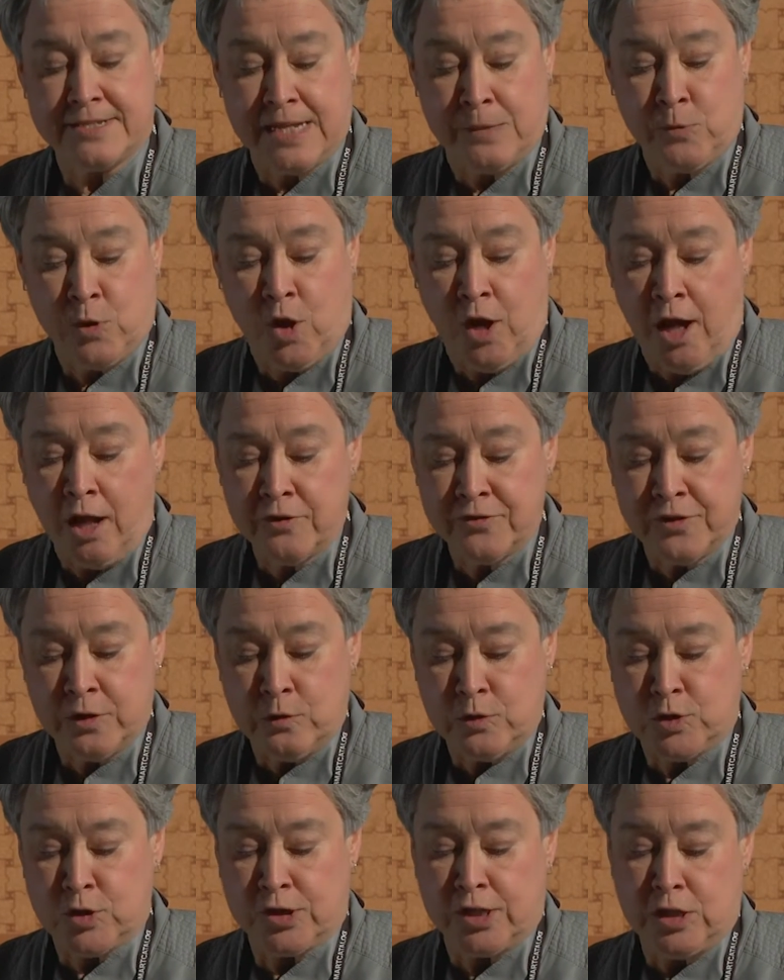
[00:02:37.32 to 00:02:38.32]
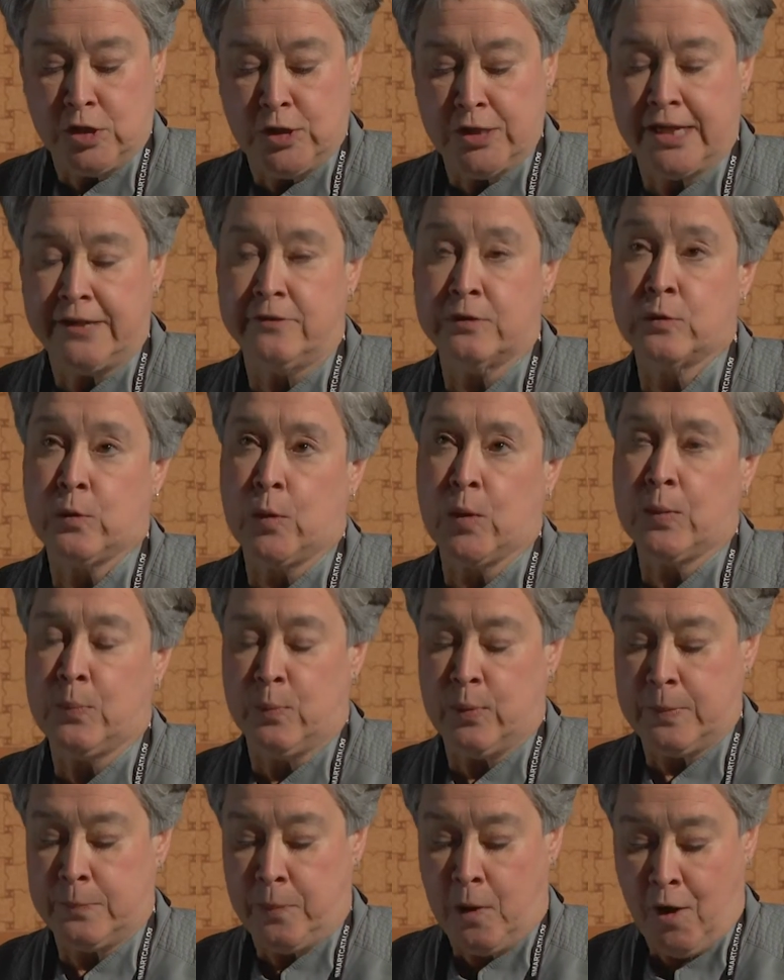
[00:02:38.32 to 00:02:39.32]
summer also took a look at the
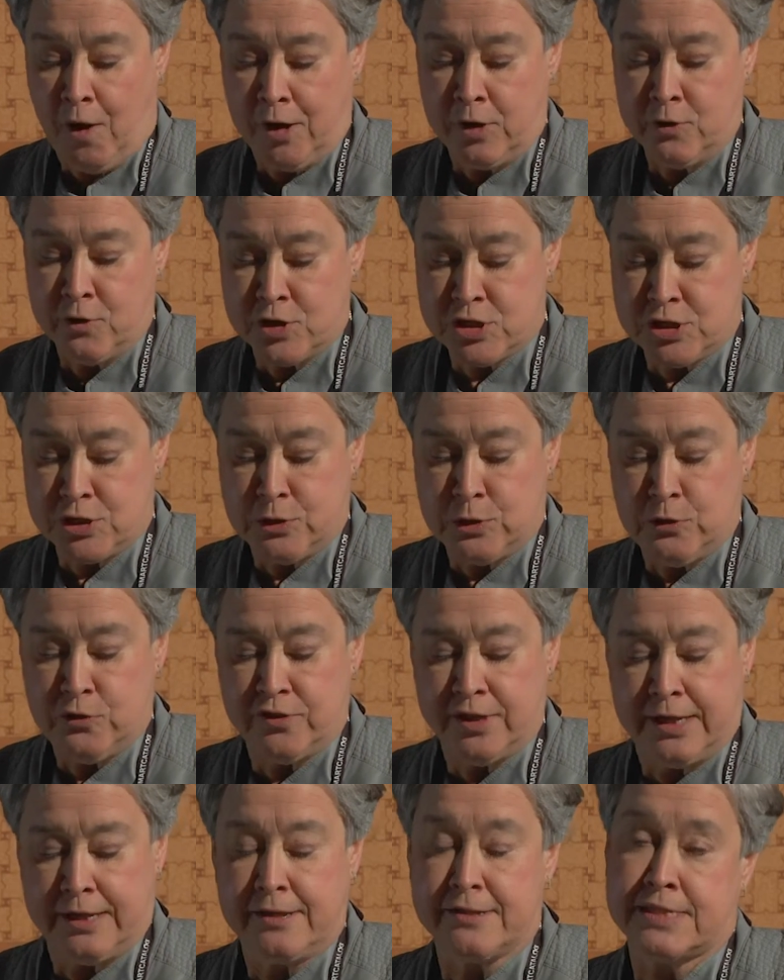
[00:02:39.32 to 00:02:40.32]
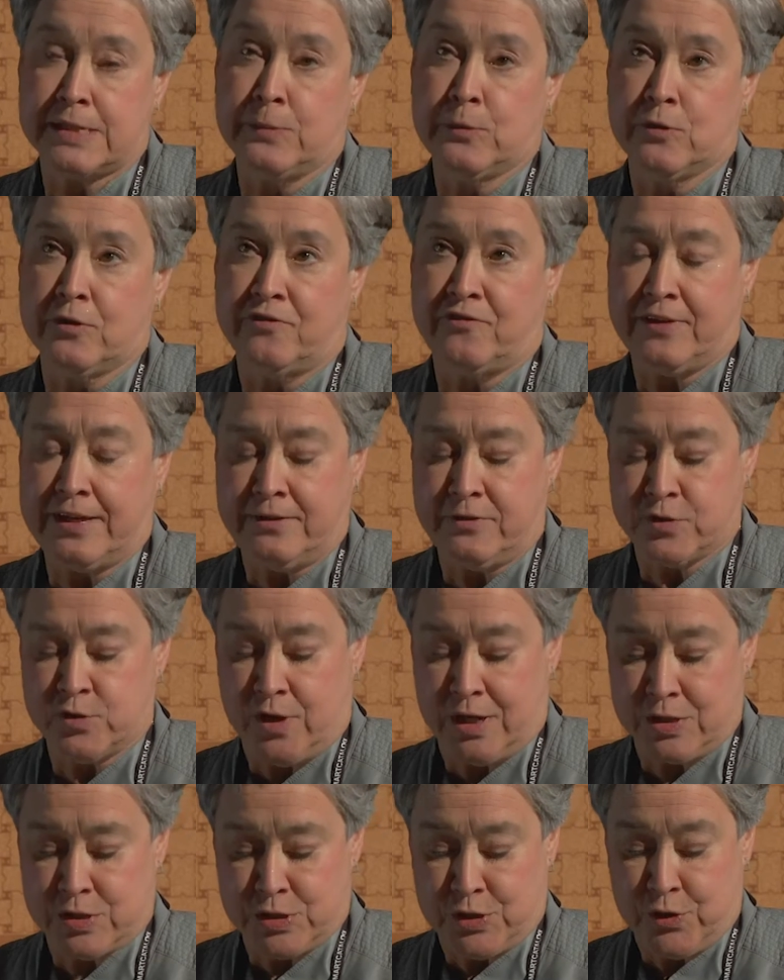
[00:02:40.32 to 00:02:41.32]
corporate partner dues and exhibitor fee
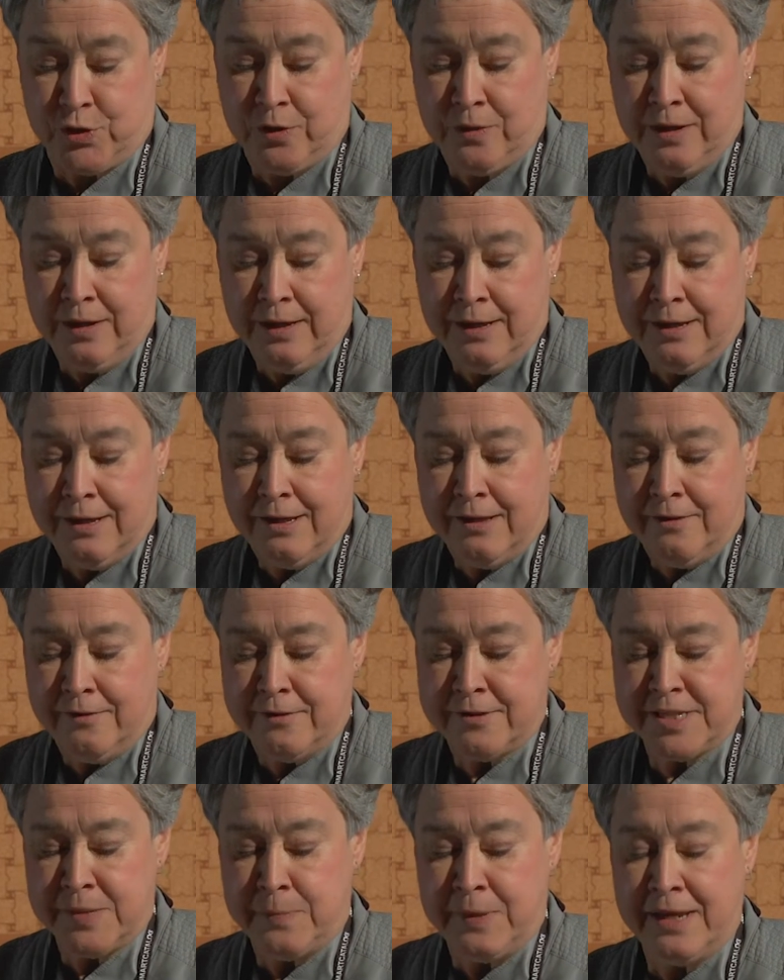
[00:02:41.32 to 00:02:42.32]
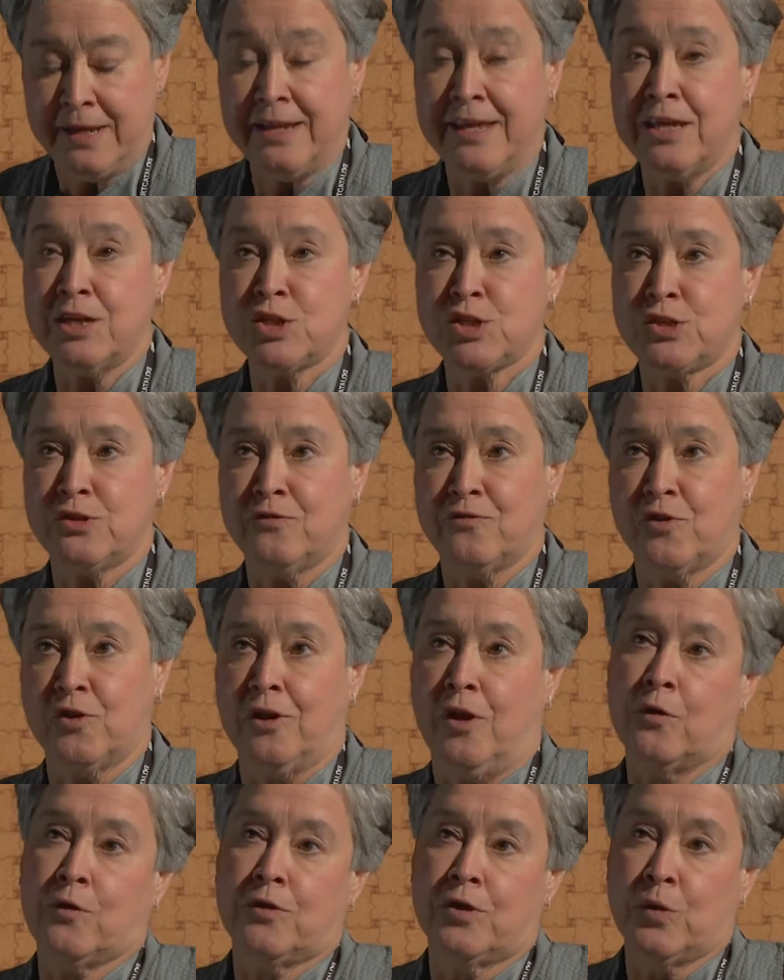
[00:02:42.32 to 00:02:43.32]
structure. This had been an issue for
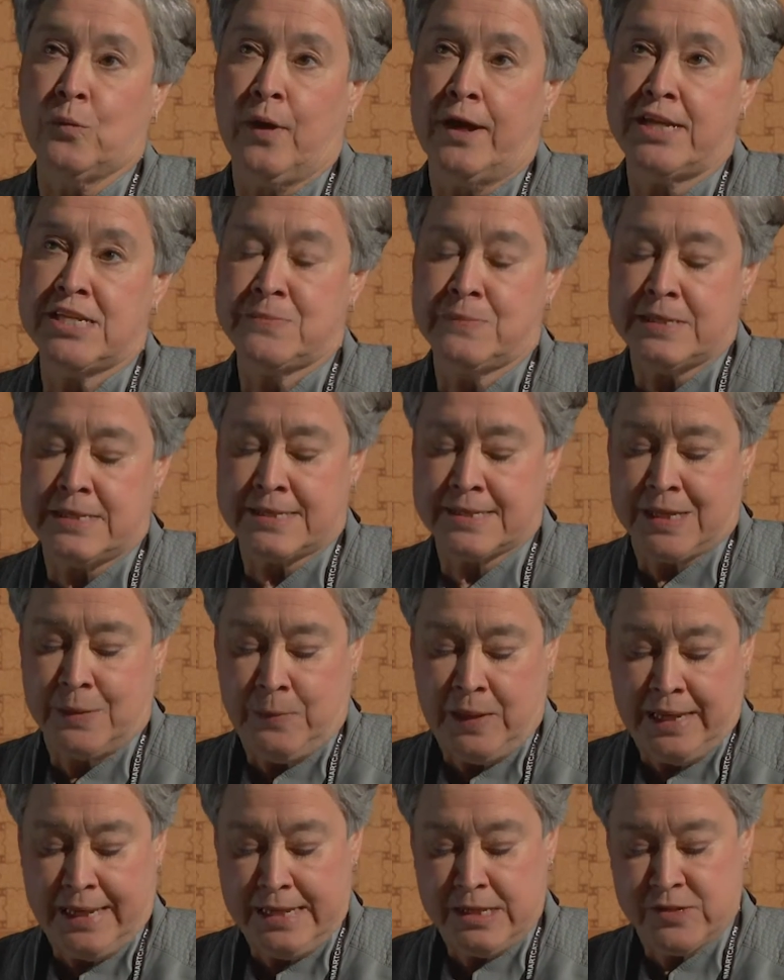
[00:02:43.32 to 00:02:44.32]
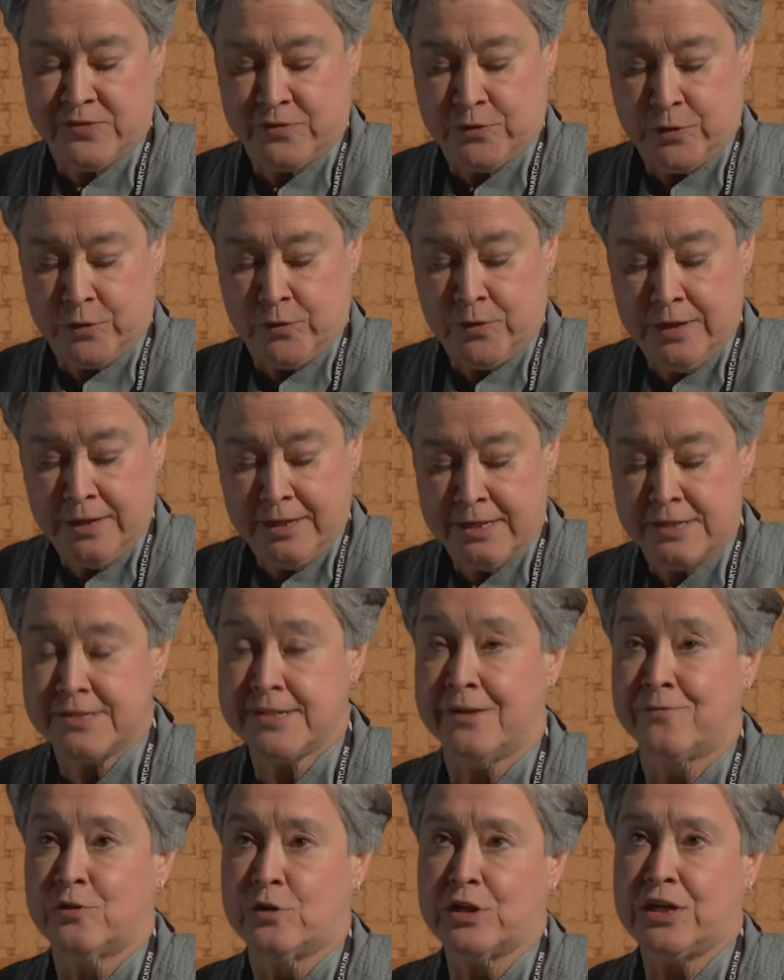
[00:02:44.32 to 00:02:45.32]
local arrangements committees for
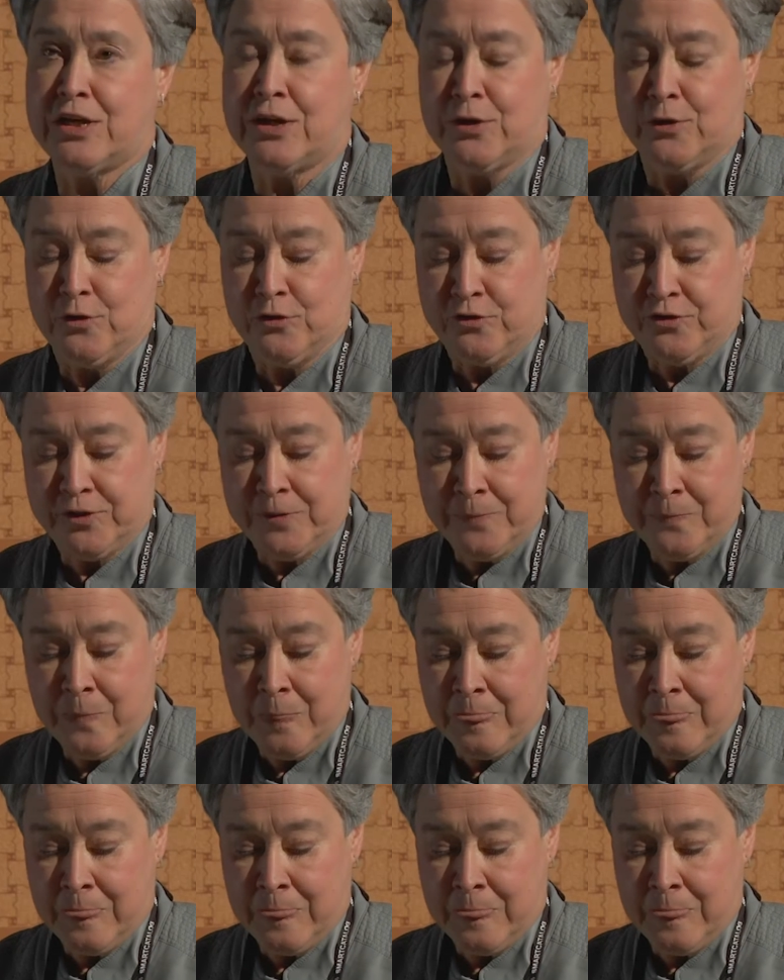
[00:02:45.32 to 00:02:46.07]
several years.